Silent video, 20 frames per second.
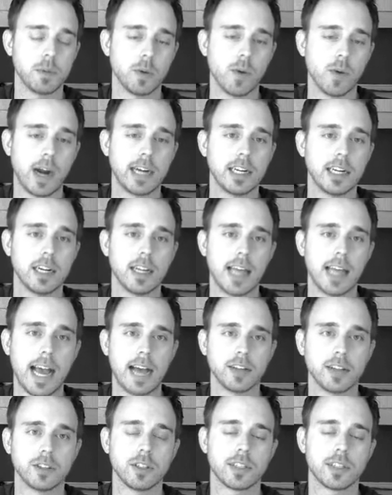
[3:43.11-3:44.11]
me right into the
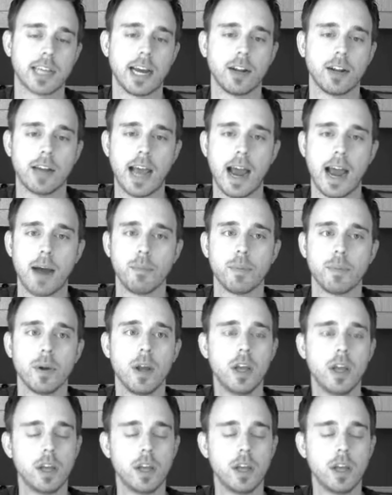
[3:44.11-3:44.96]
Hazard Scout app.